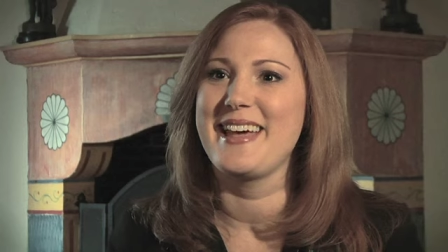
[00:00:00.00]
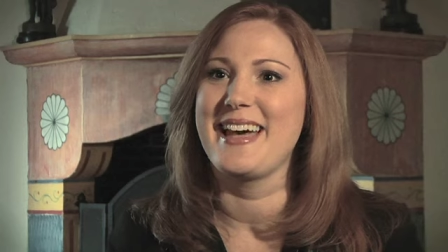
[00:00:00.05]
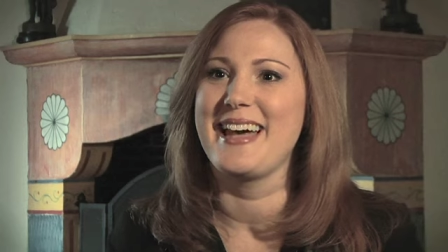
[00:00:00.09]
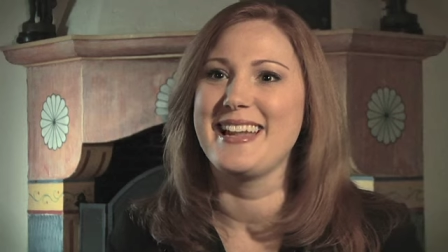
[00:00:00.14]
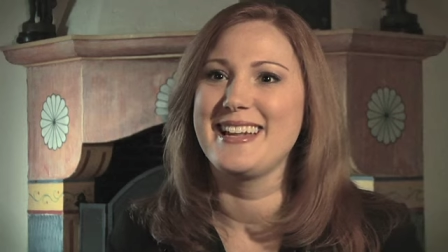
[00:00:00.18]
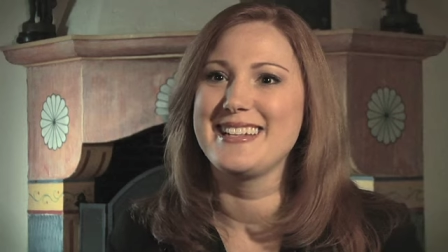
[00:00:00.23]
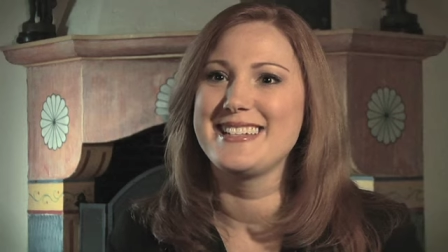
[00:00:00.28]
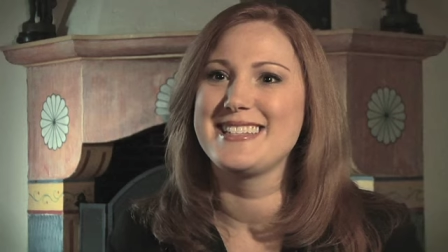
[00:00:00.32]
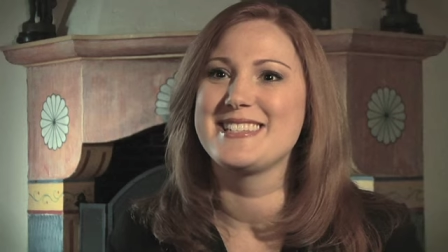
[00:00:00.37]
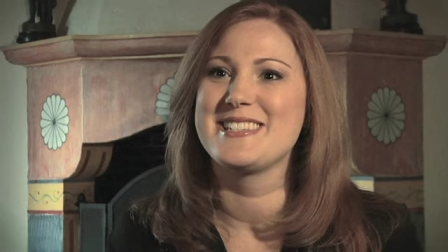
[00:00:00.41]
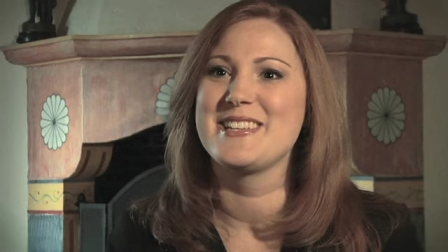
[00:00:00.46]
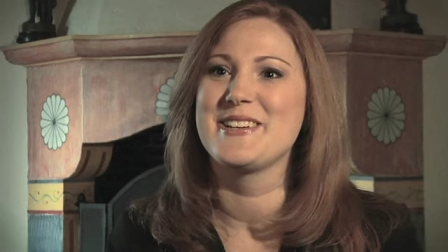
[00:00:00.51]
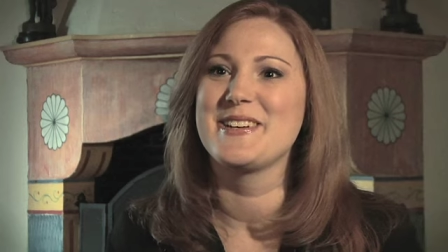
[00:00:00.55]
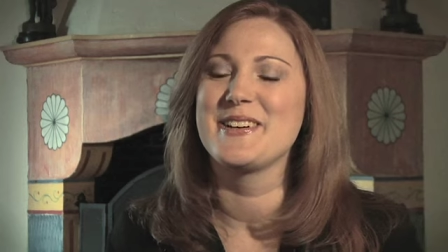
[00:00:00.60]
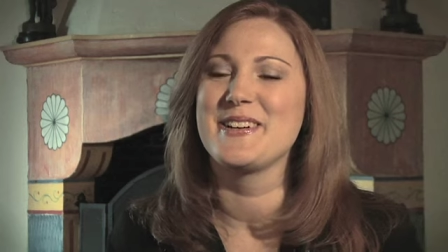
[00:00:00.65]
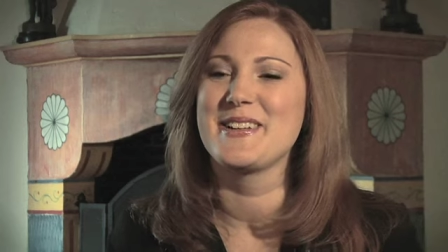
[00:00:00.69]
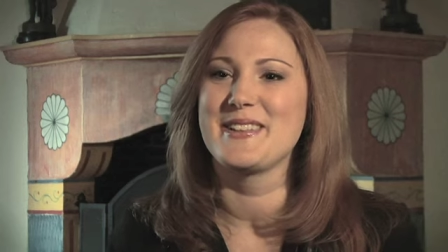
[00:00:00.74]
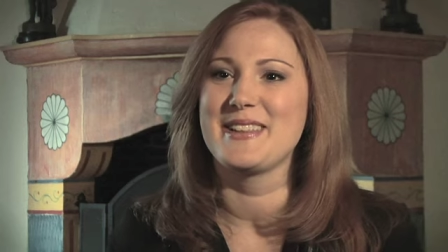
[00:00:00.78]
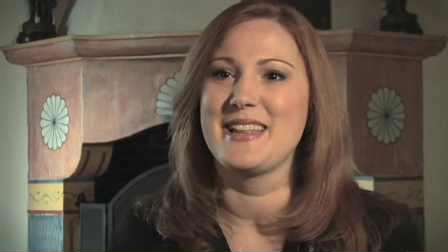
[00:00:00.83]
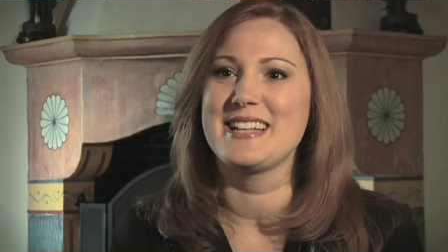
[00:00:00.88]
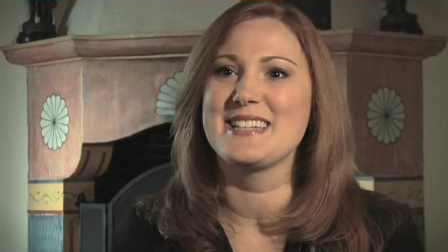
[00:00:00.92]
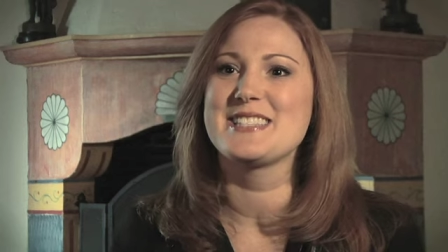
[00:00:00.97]
that.
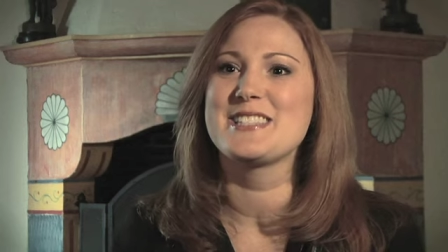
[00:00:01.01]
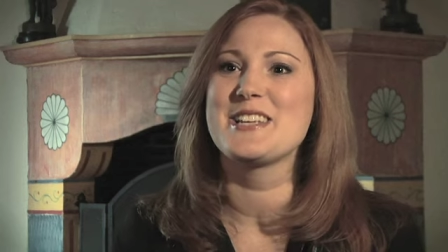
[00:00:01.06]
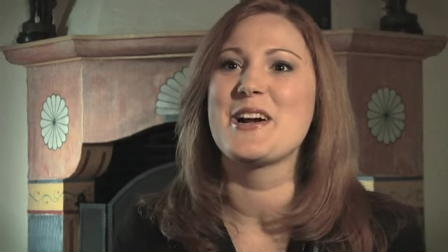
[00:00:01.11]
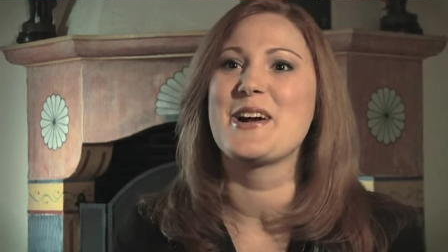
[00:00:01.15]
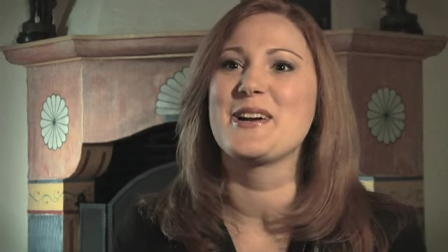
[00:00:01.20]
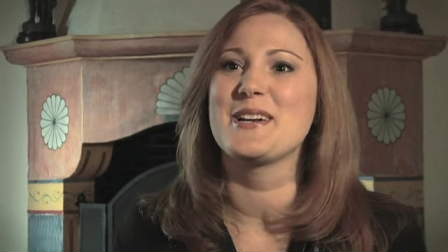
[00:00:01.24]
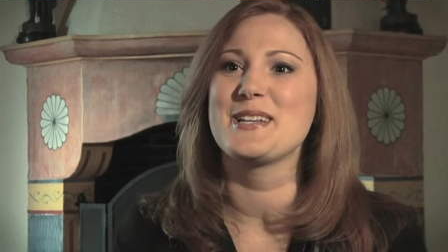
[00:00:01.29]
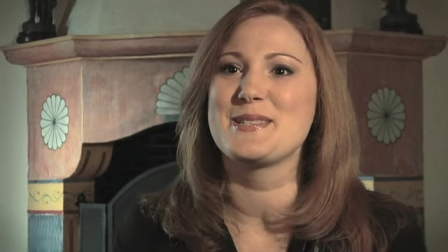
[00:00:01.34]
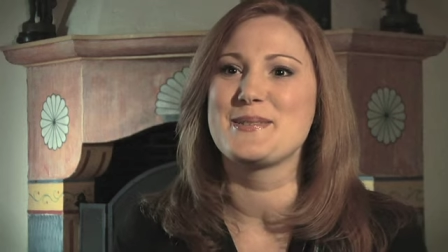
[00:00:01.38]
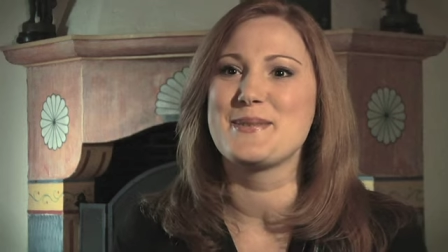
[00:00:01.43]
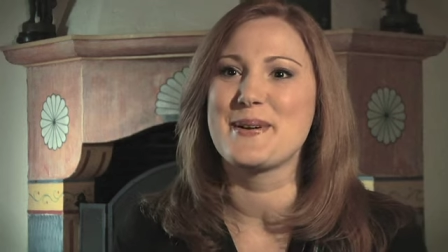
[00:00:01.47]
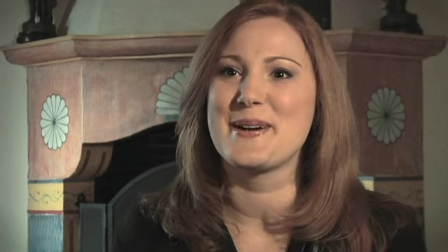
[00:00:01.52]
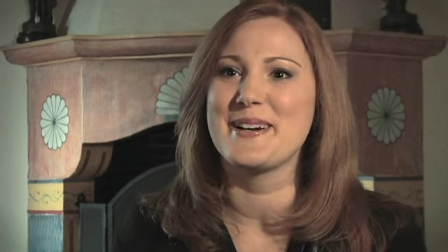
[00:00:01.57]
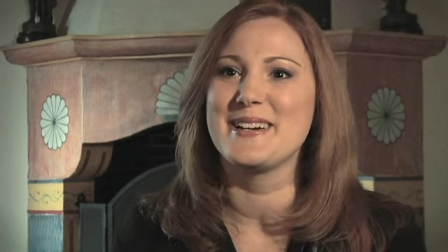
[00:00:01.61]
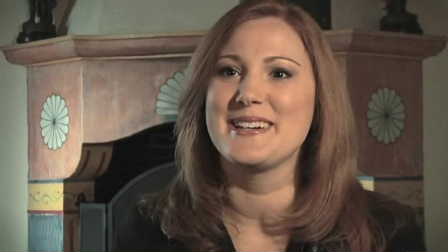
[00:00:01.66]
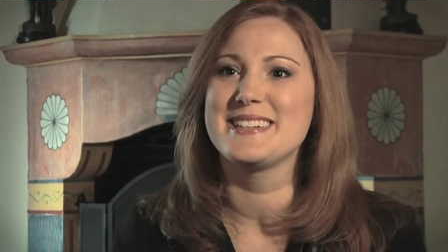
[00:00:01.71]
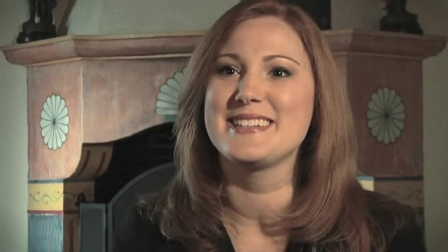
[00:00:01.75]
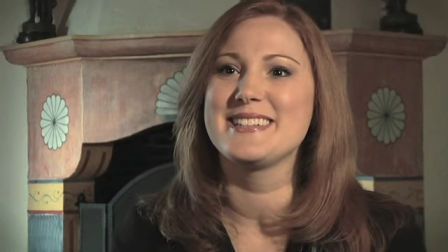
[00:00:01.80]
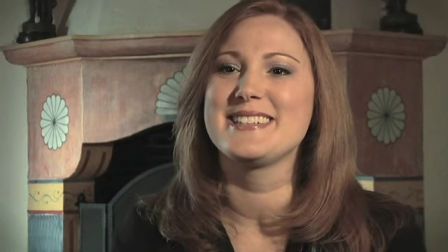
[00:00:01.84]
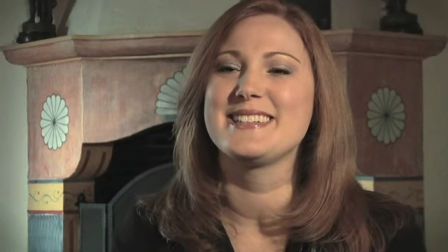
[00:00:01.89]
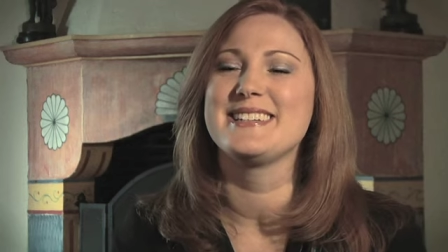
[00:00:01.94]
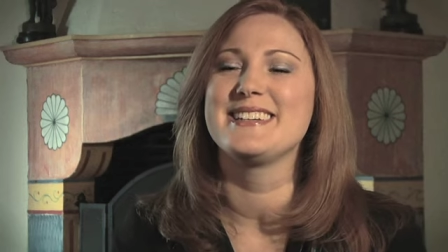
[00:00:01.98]
So that's the hardest
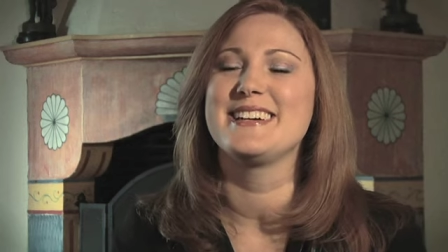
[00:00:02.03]
part.